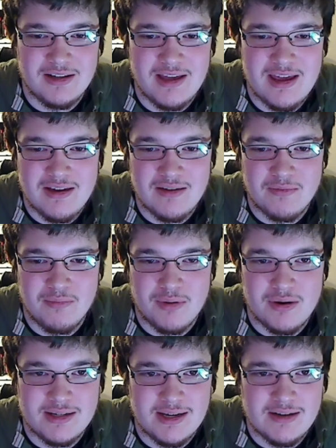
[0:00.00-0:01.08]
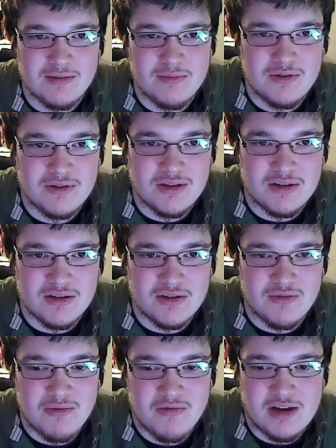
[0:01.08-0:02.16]
like, burnt-out musicians
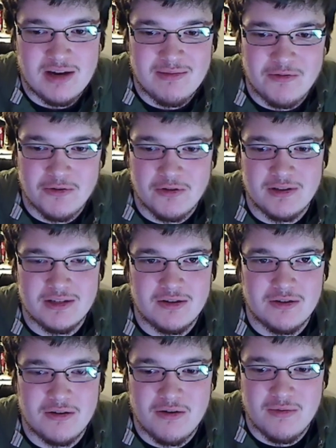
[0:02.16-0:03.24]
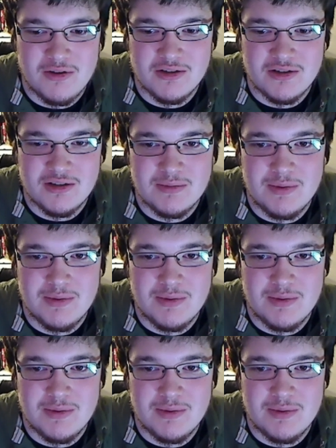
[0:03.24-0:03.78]
from over here before they'll listen to their own musicians.